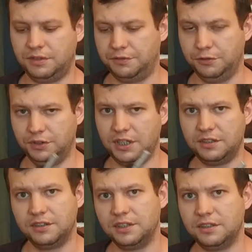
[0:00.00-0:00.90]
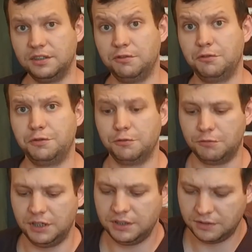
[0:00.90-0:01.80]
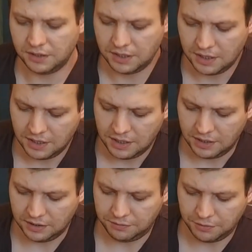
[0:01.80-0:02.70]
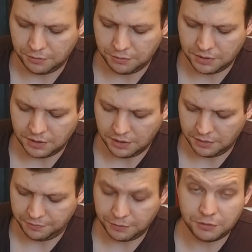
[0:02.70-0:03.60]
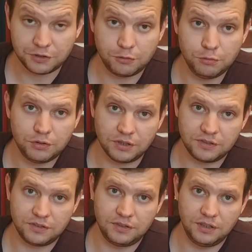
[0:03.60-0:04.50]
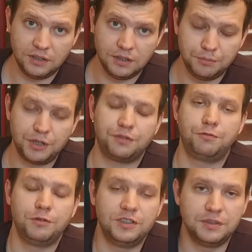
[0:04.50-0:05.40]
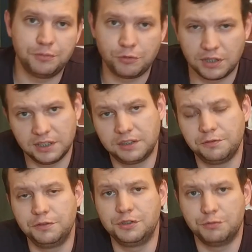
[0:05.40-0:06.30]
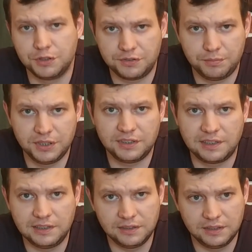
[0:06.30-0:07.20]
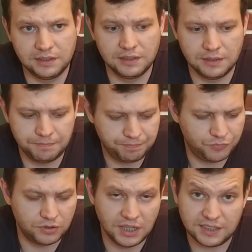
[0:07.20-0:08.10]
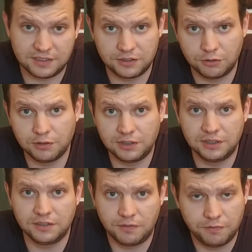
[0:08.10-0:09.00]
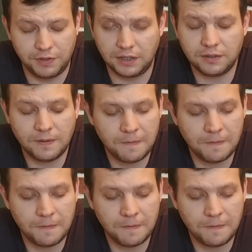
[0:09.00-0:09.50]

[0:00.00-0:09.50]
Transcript: If you tighten it, it will feel great. It will feel as good as the Mark III simple collective, which was basically the axis only thing.